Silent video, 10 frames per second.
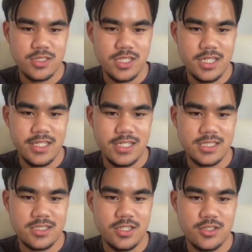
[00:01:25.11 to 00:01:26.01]
is
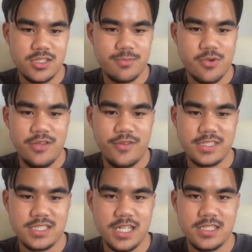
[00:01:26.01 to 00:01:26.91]
to use
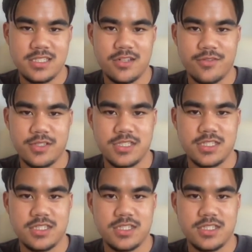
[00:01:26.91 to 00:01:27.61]
prefixes and suffixes.